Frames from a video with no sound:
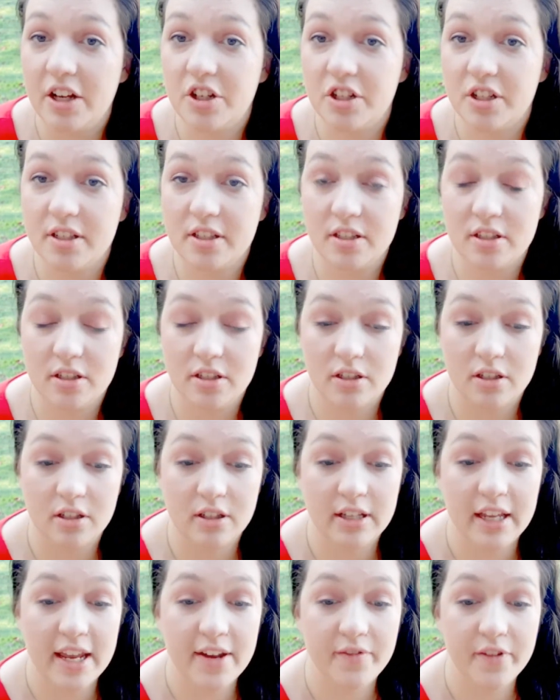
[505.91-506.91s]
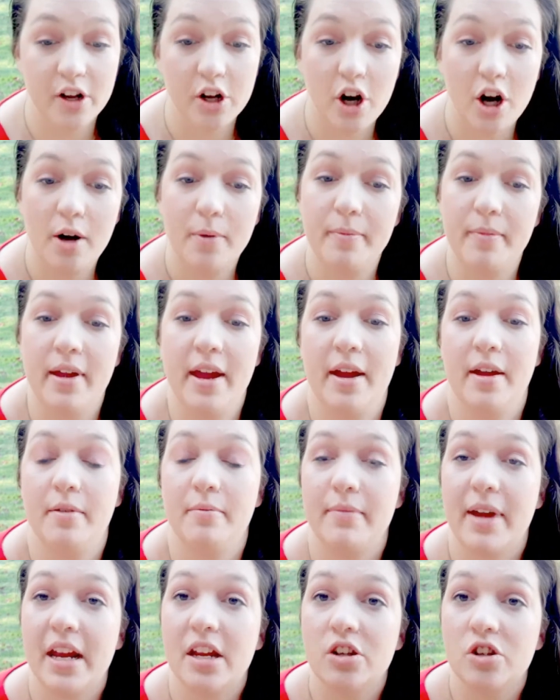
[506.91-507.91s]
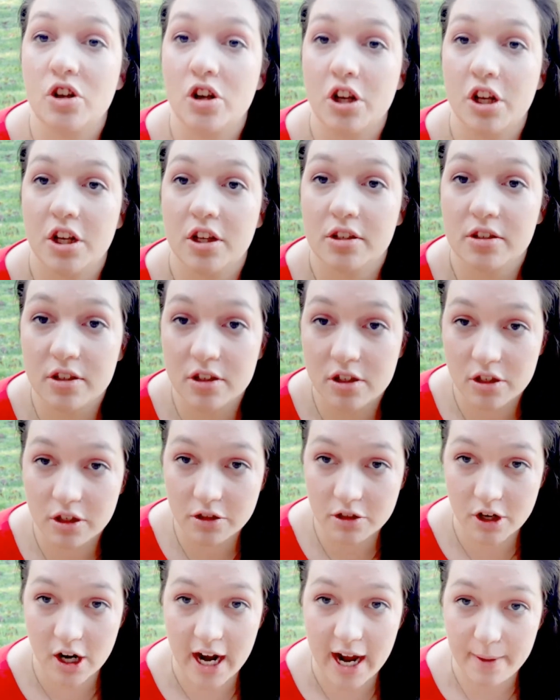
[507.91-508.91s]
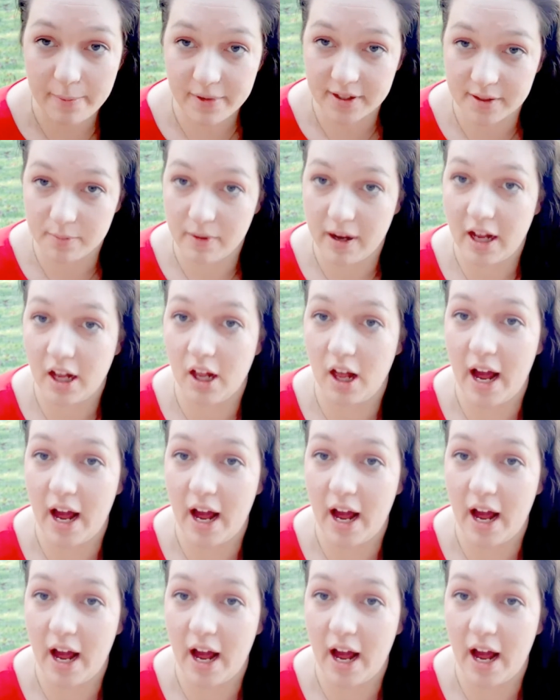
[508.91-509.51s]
Just leave a comment. Make sure you subscribe as well.